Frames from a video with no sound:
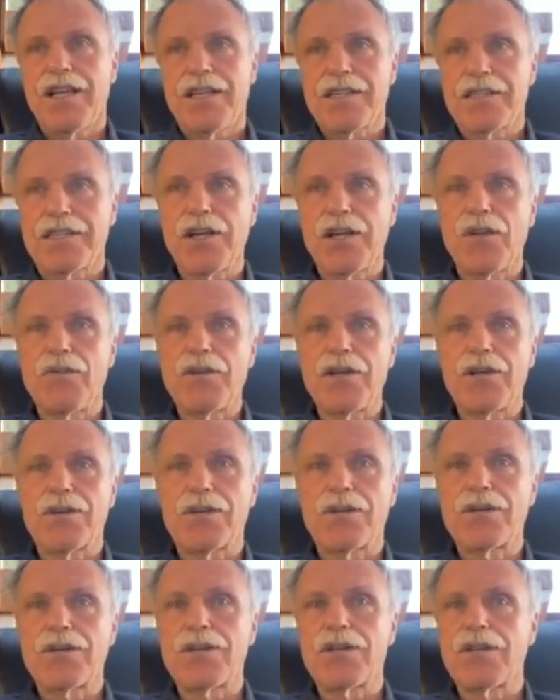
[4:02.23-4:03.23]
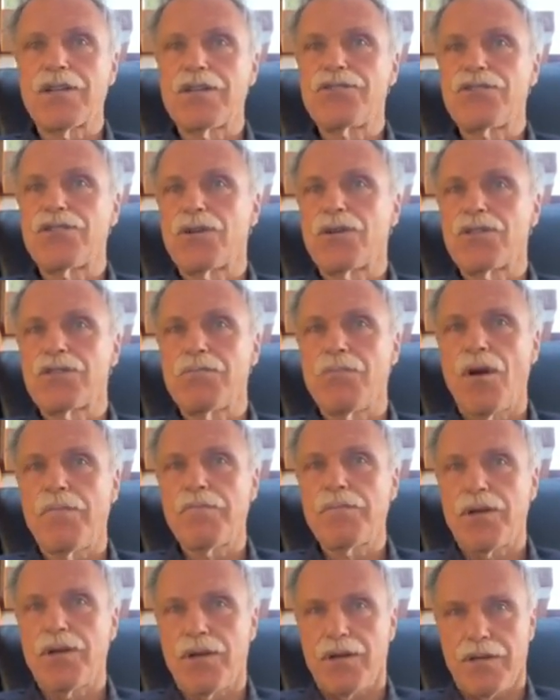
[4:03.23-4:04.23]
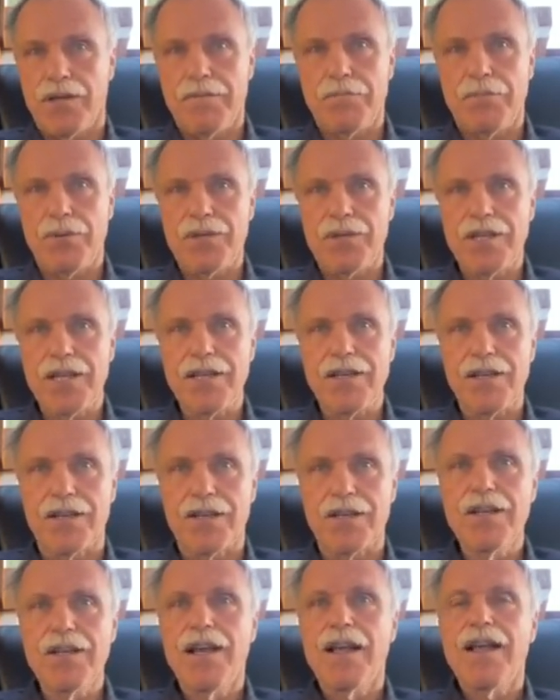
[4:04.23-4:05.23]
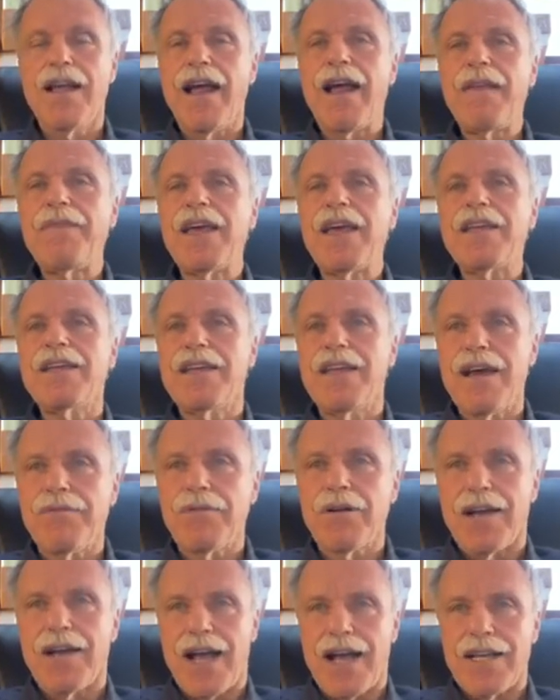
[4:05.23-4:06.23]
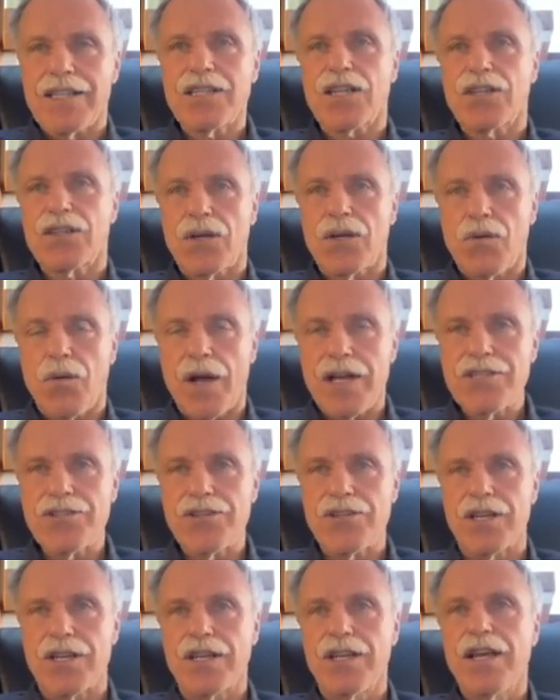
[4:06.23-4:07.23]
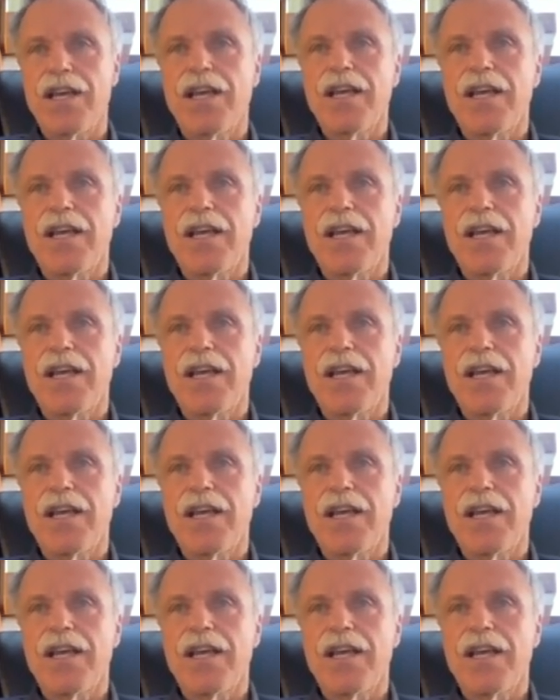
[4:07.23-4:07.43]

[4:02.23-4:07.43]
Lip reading: Sylvia Earle and George Monbiot in particular, and they never ask the question,